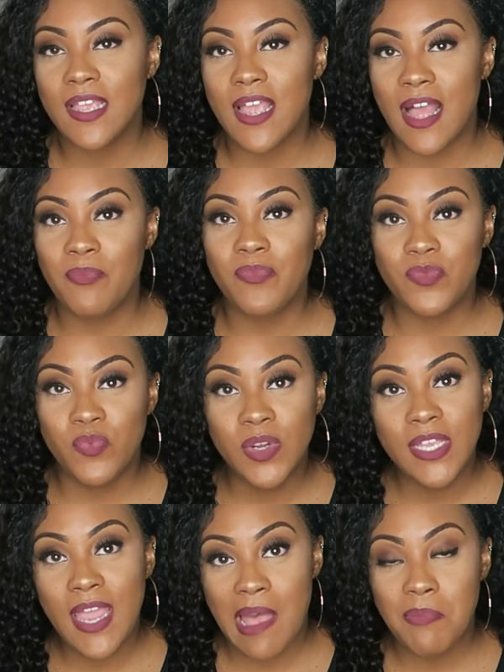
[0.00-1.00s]
I'm
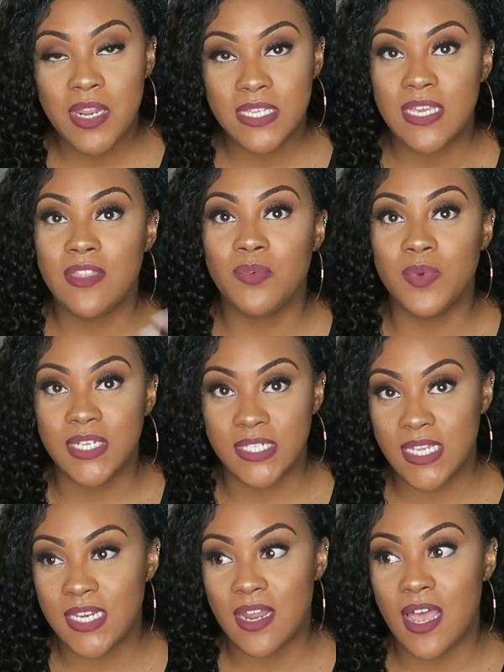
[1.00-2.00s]
really happy to say that we
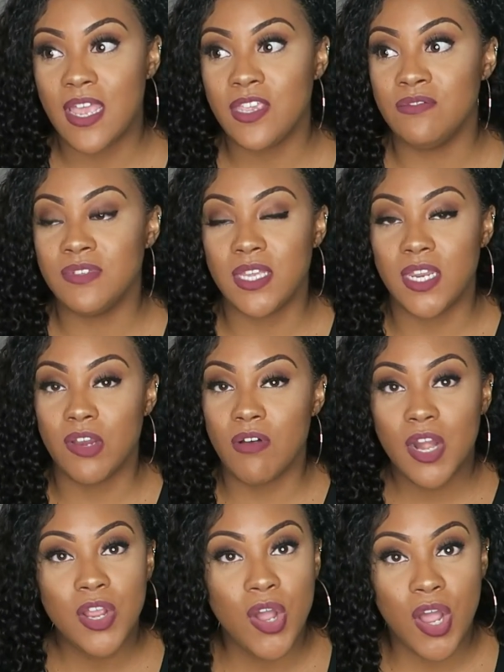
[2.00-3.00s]
did not use any
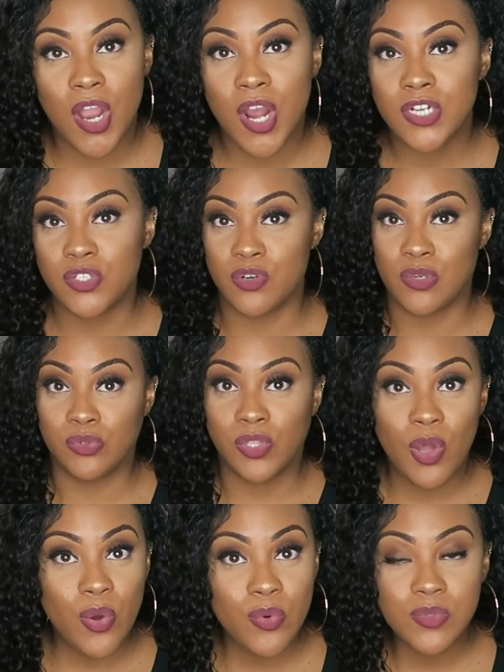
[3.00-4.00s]
credit cards or no
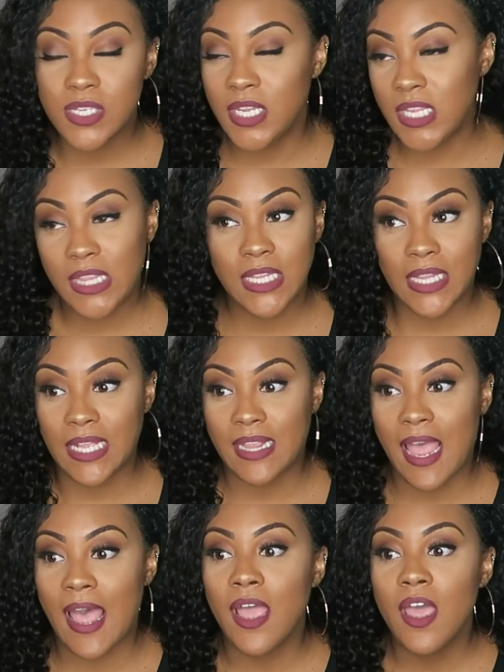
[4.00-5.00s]
loans, anything like
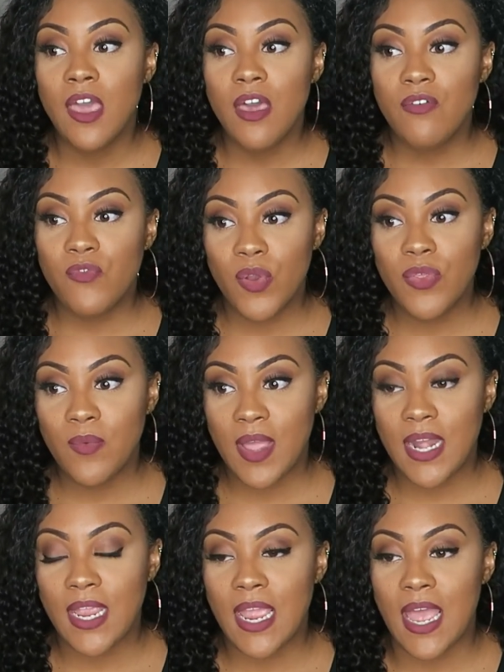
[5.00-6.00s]
that for the
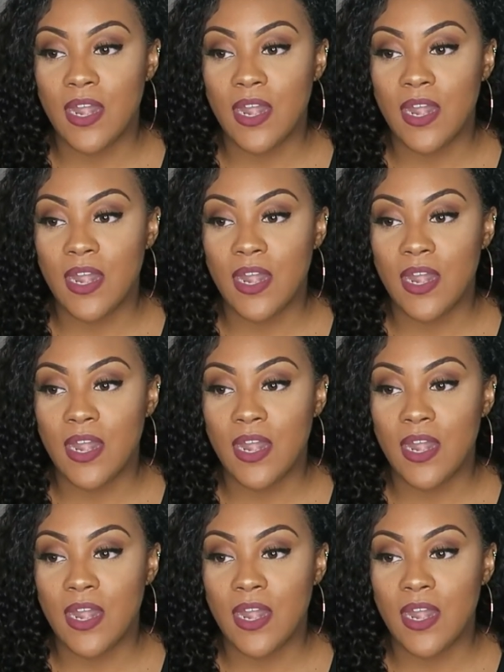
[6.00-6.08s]
wedding.